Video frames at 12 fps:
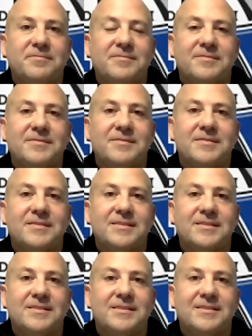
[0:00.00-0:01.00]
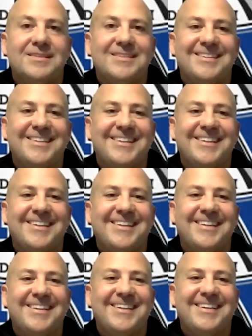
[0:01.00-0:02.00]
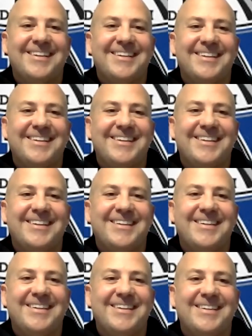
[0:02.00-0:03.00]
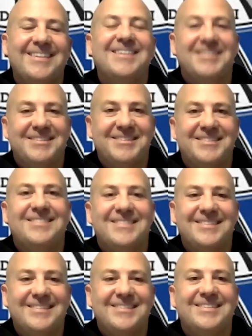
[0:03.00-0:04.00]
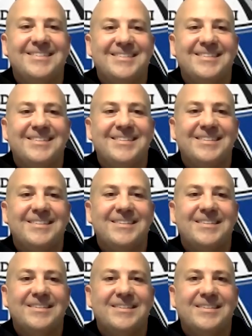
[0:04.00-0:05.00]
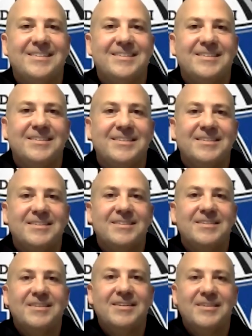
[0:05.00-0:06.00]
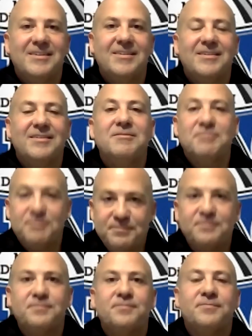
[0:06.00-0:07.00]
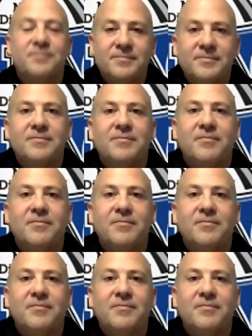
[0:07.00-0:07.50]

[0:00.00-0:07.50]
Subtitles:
No words are spoken by the person on screen.